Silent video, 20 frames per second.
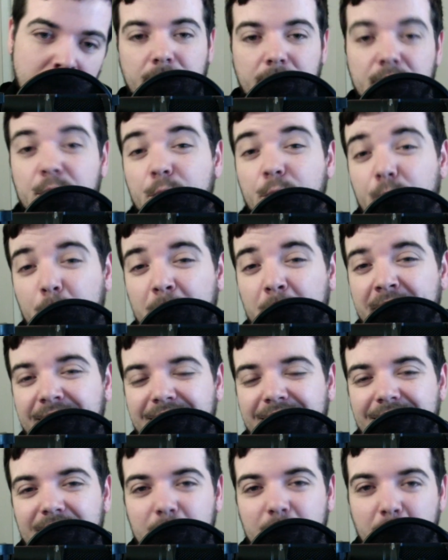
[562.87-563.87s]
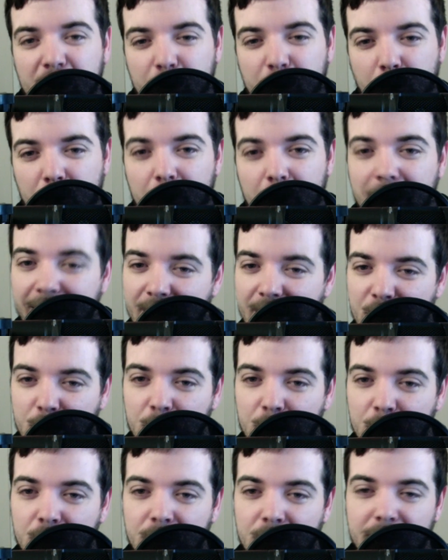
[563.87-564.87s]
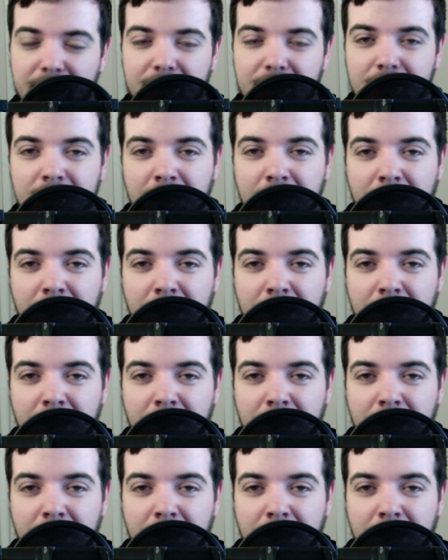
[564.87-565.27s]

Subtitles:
So for me, this is much more manageable, and